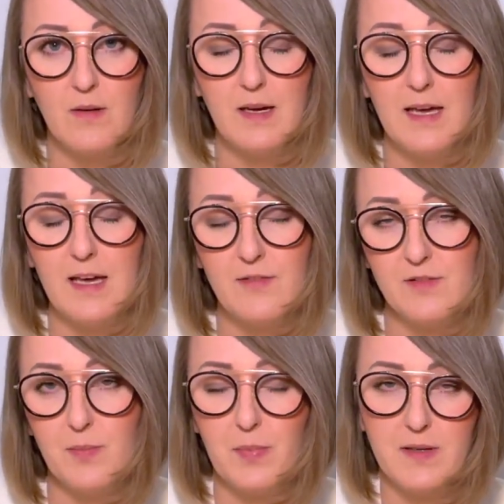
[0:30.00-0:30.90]
If
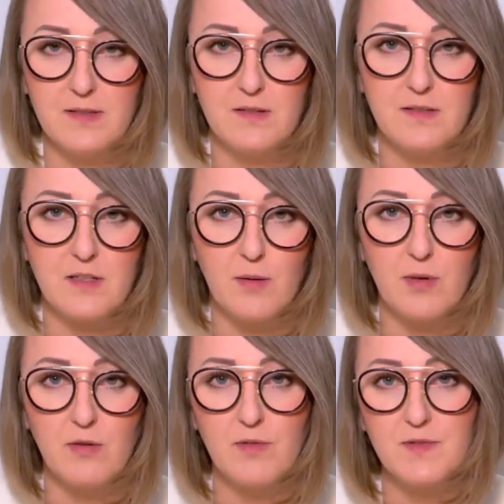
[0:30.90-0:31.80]
the person is
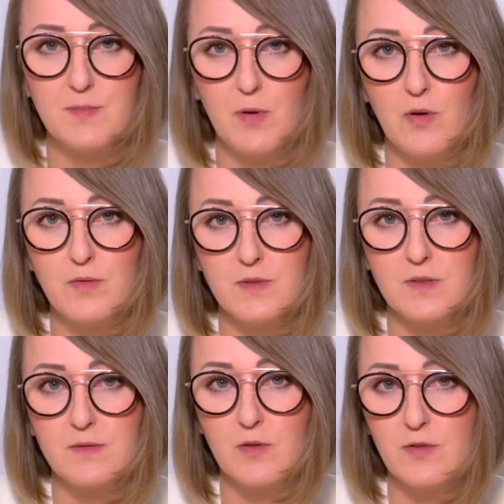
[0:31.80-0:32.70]
coming with
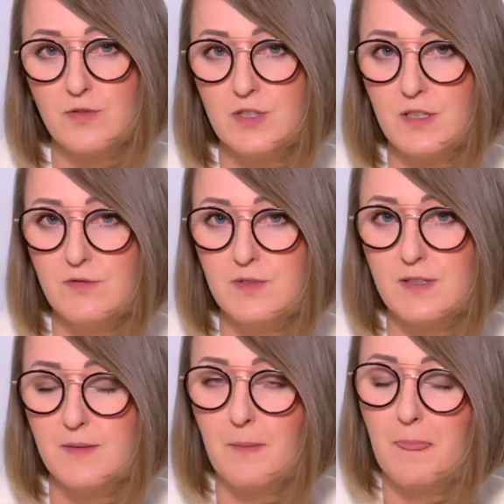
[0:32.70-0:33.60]
spouse or
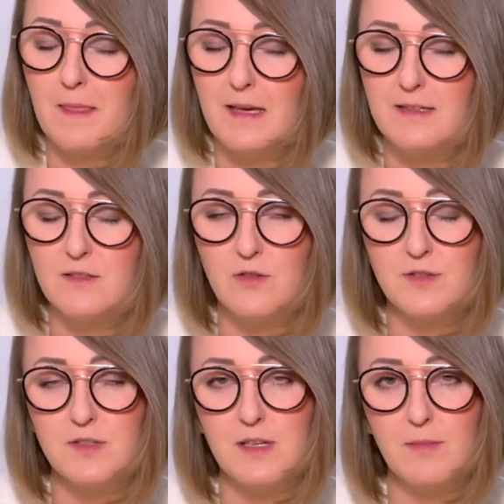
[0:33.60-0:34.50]
children, it's
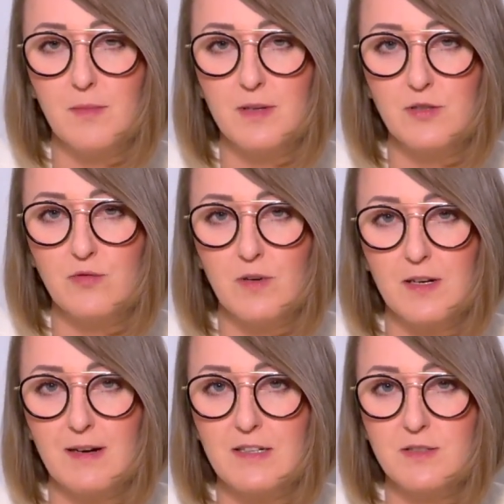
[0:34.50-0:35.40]
also the moment to
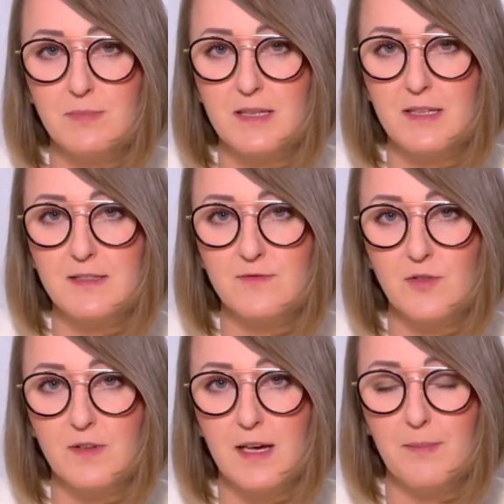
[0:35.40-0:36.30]
arrange meetings for
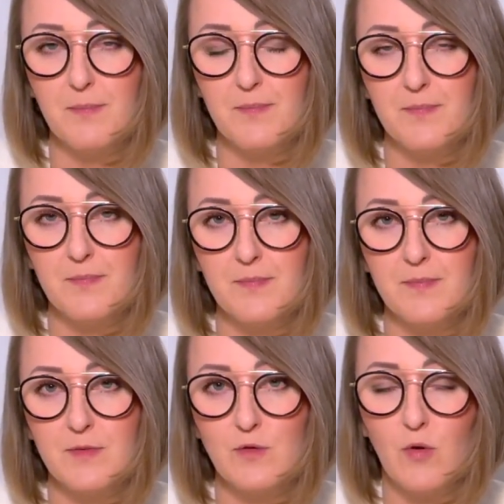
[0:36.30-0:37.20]
them,
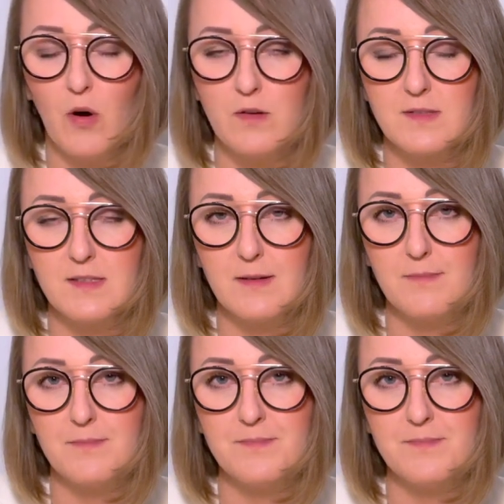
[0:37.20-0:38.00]
to host them.